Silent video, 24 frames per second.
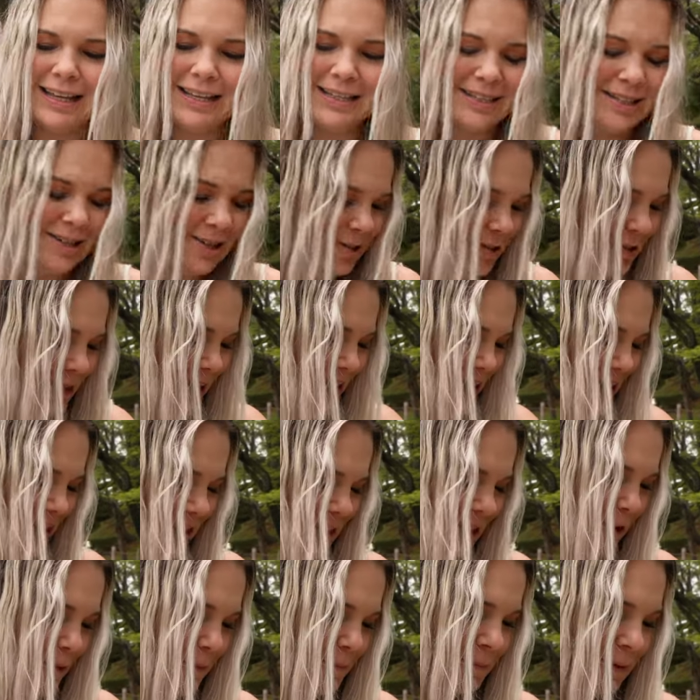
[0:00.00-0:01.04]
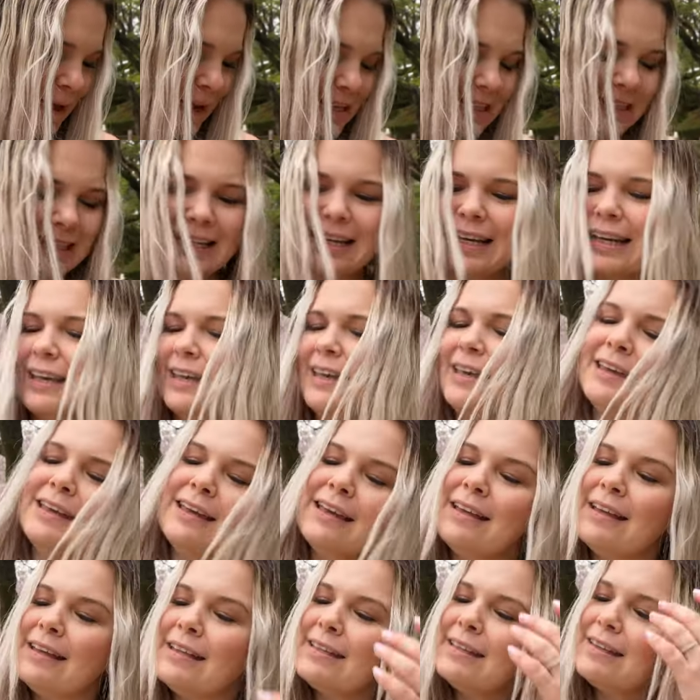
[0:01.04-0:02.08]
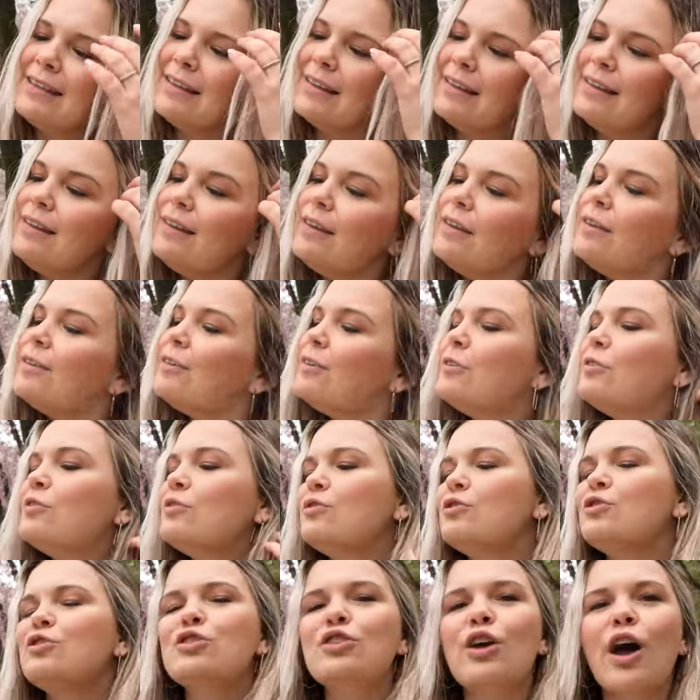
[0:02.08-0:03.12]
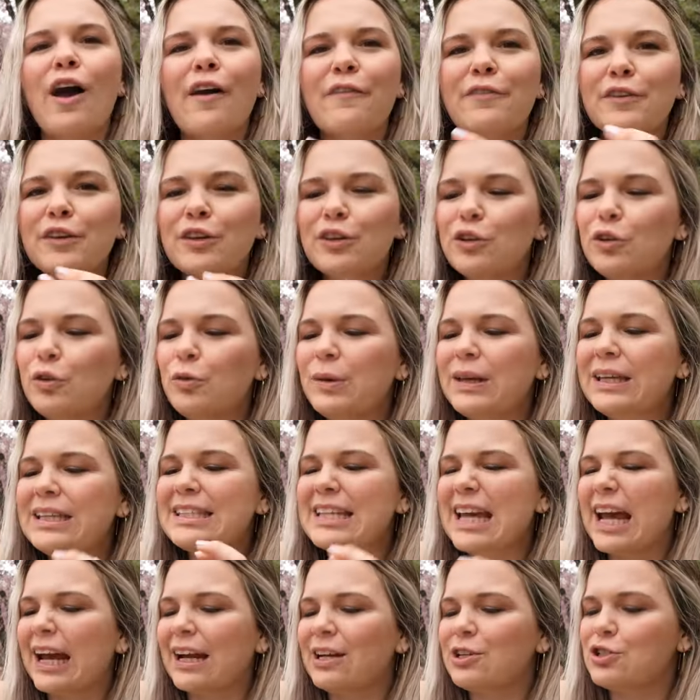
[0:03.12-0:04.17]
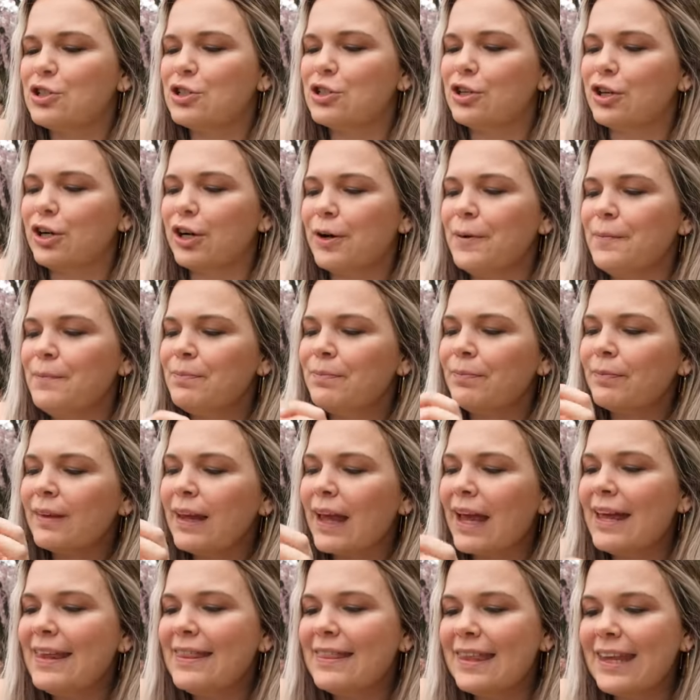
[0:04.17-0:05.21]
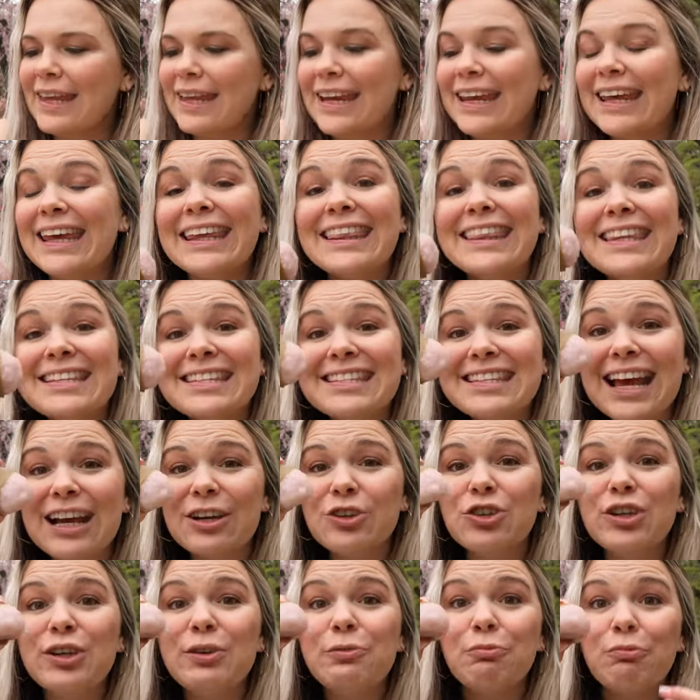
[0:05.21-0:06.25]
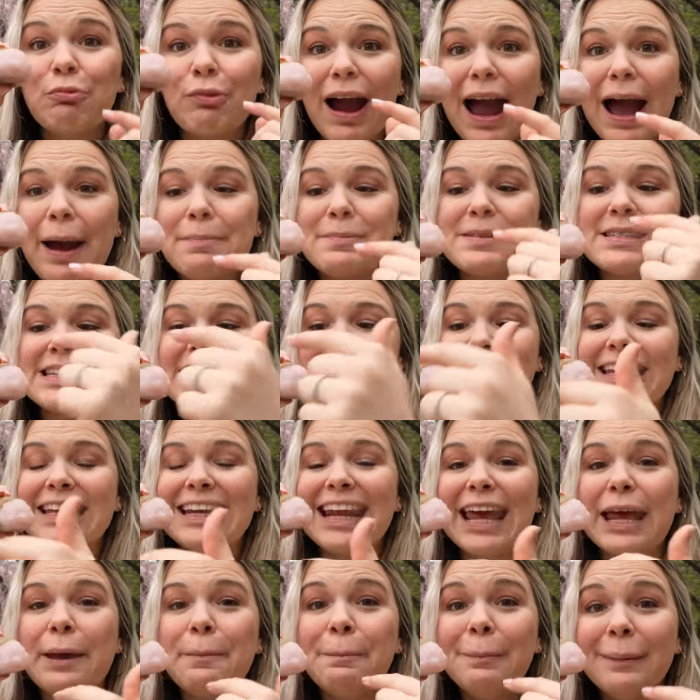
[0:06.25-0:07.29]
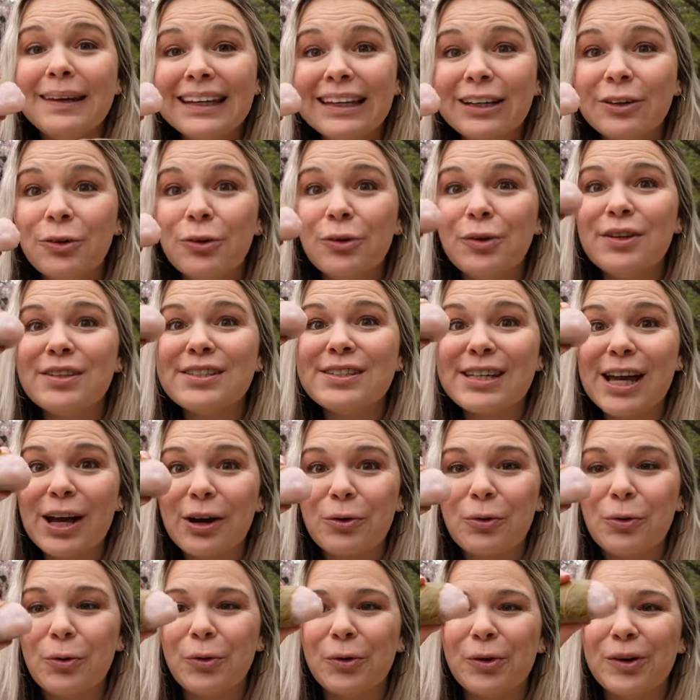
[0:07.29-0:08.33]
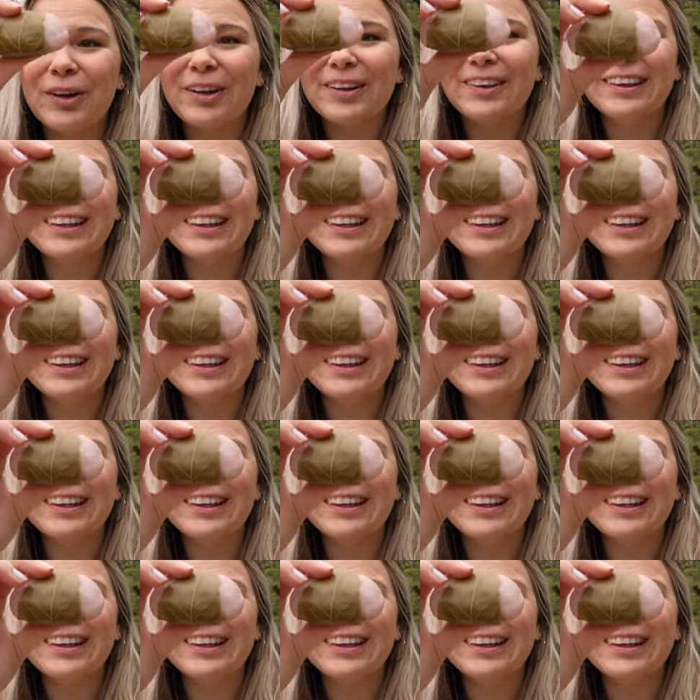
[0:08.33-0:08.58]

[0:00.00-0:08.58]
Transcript: into this amazing soft, gooey texture. And then this is actually wrapped in a pickled sakura